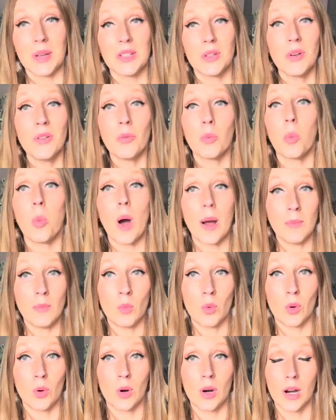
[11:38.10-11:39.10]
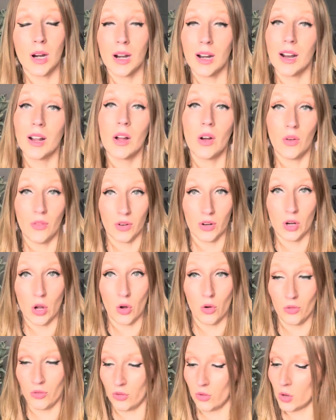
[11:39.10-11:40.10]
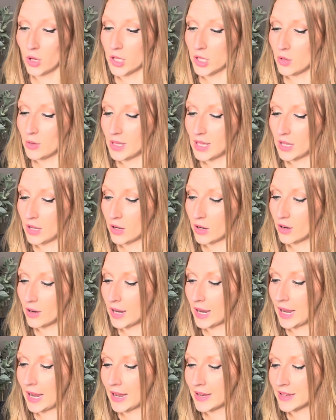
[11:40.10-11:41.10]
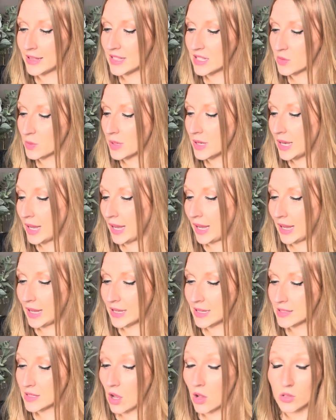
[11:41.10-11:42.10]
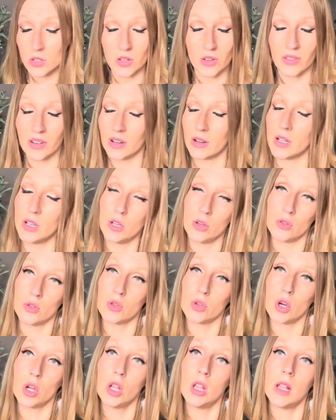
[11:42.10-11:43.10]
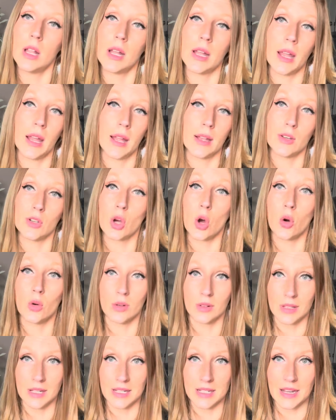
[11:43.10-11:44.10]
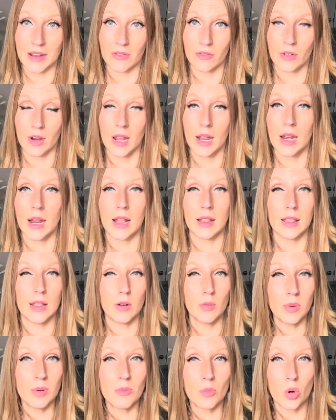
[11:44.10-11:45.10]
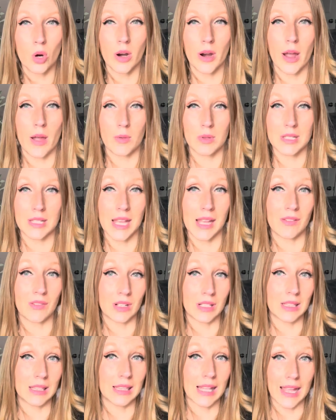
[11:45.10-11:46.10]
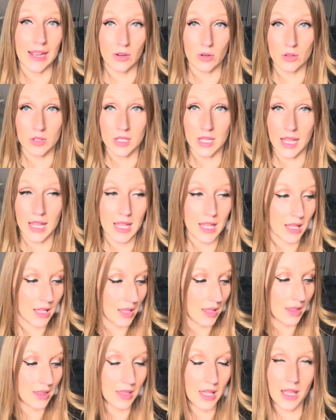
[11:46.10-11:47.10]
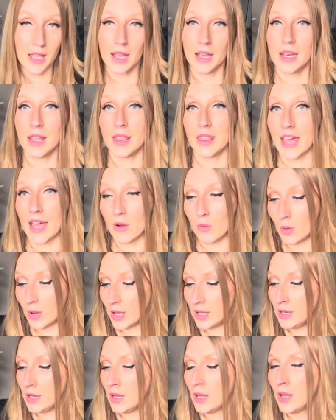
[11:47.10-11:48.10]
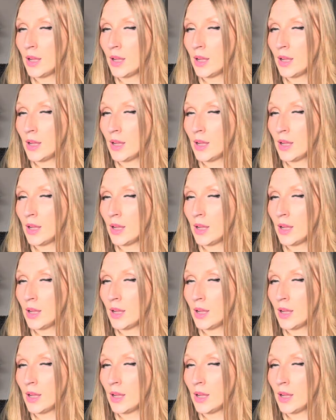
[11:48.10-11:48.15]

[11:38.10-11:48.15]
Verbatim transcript: I do have one more overcoat for you here. And this one is also very neutral and totally different. A little bit more, I would say, of a lighter take than that one.